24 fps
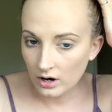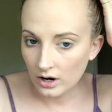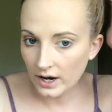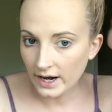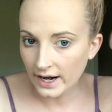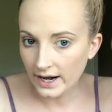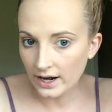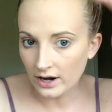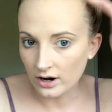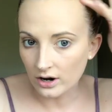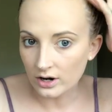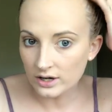
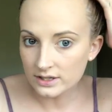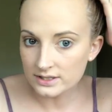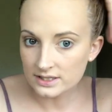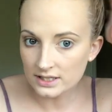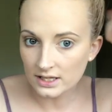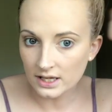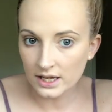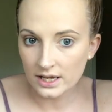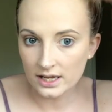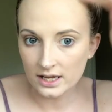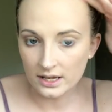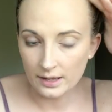hair is
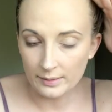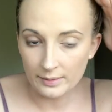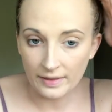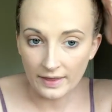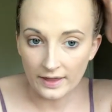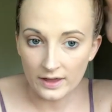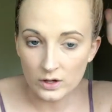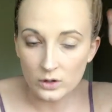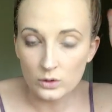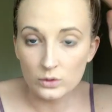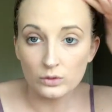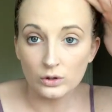like, I mean,
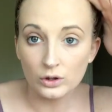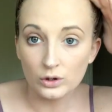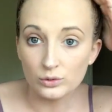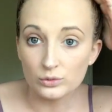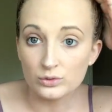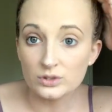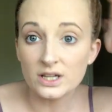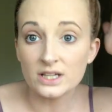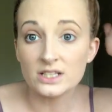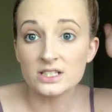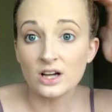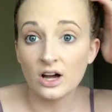they
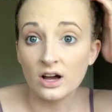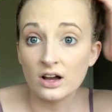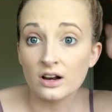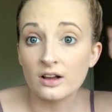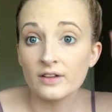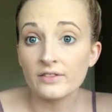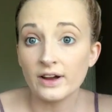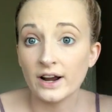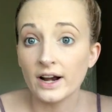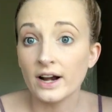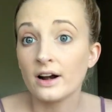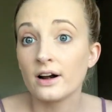lose a ton
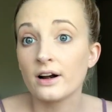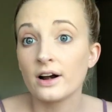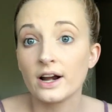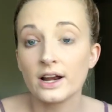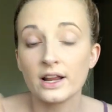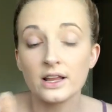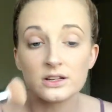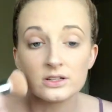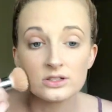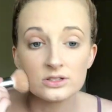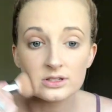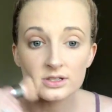of hair,
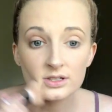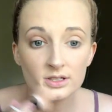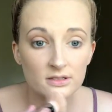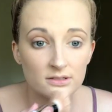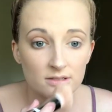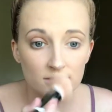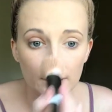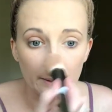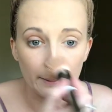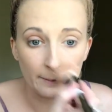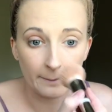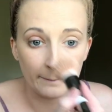and it
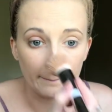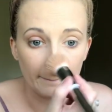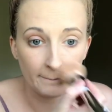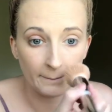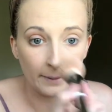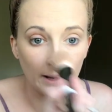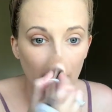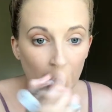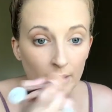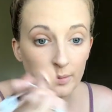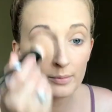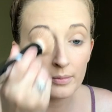just,
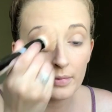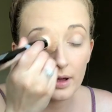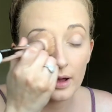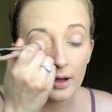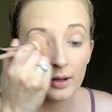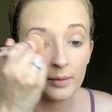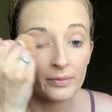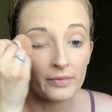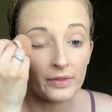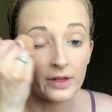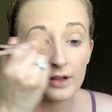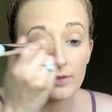like,
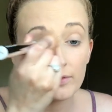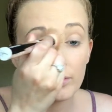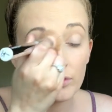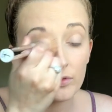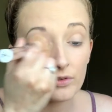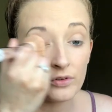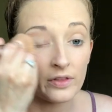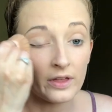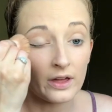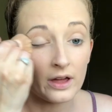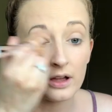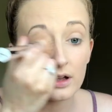I'm thankful
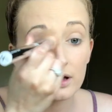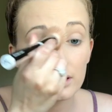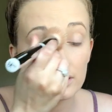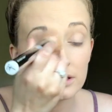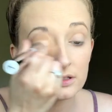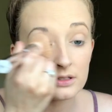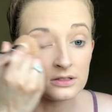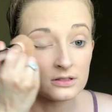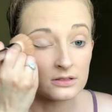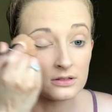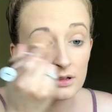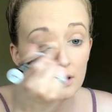for that,
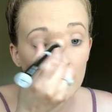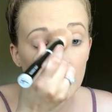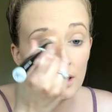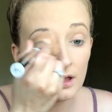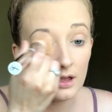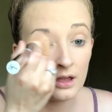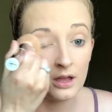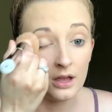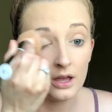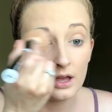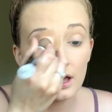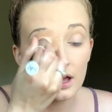because
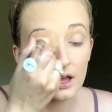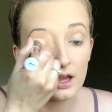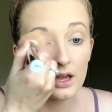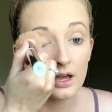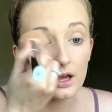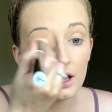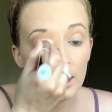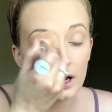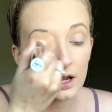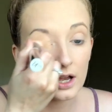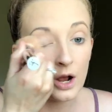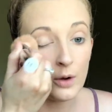
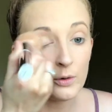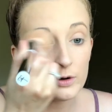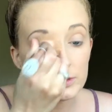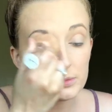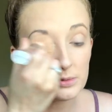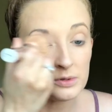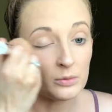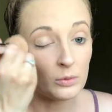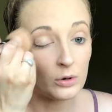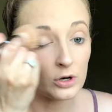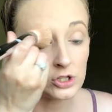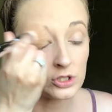it could always
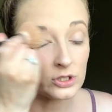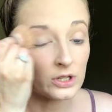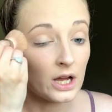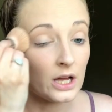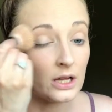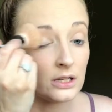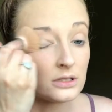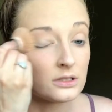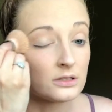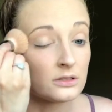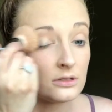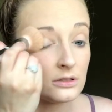be worse,
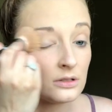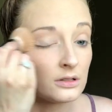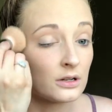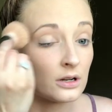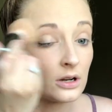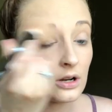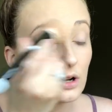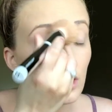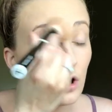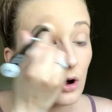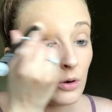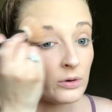guys.
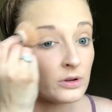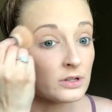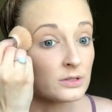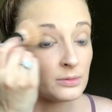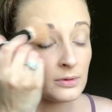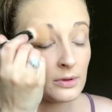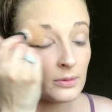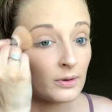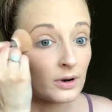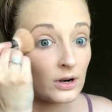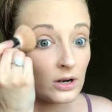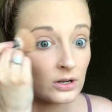It could always
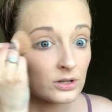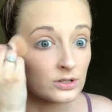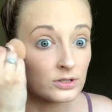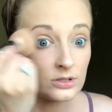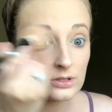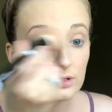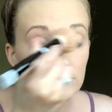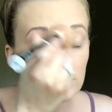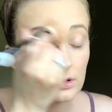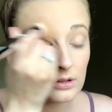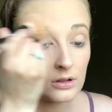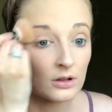be
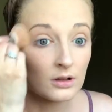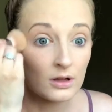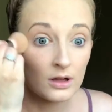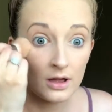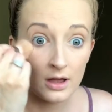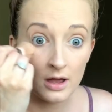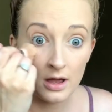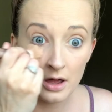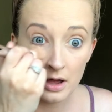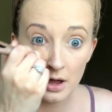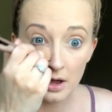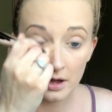worse.
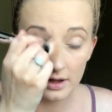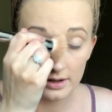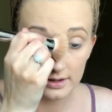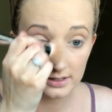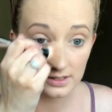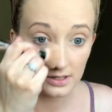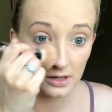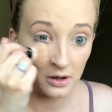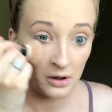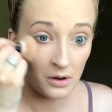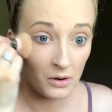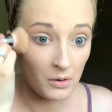
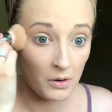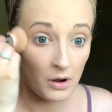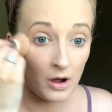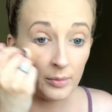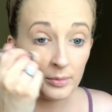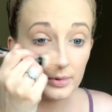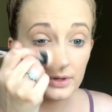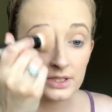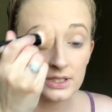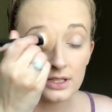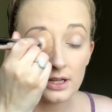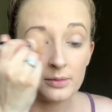So I'll
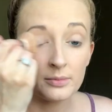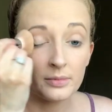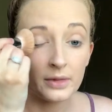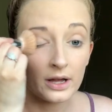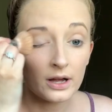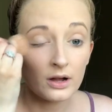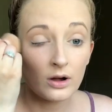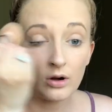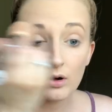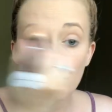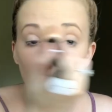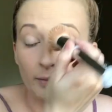put some
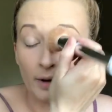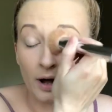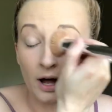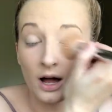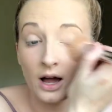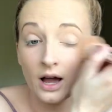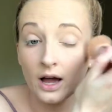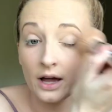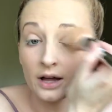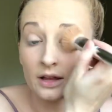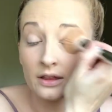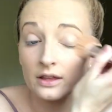like on my
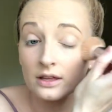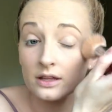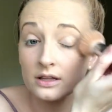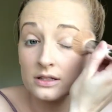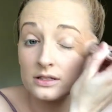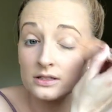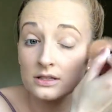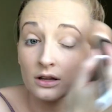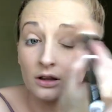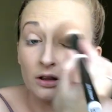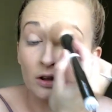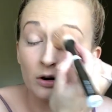
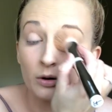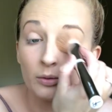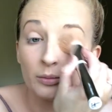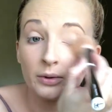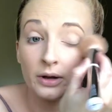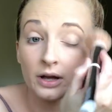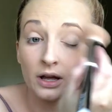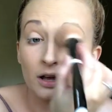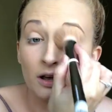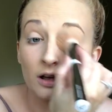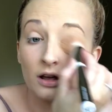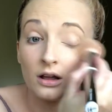eyelids a little
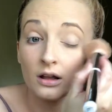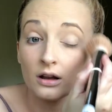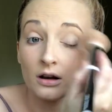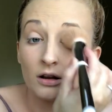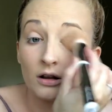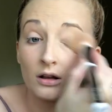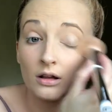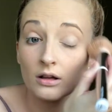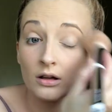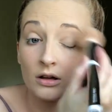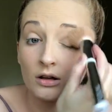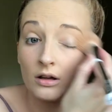bit,
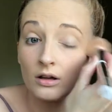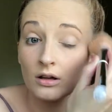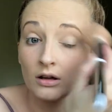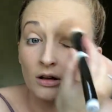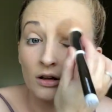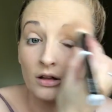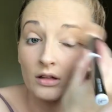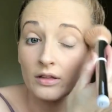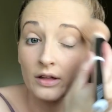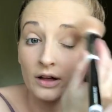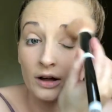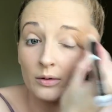
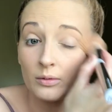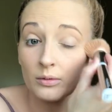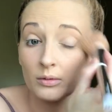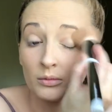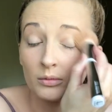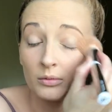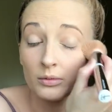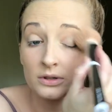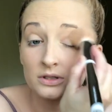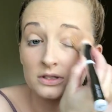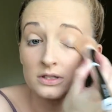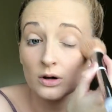like
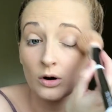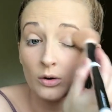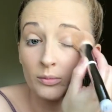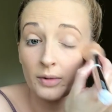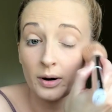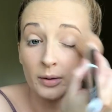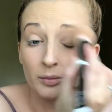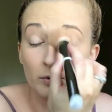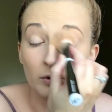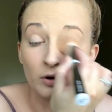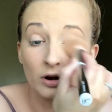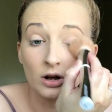what's on
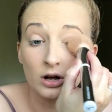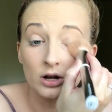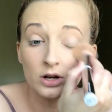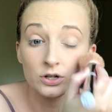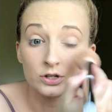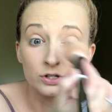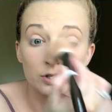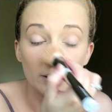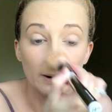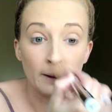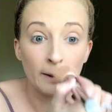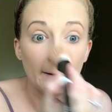my
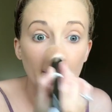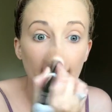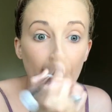brush.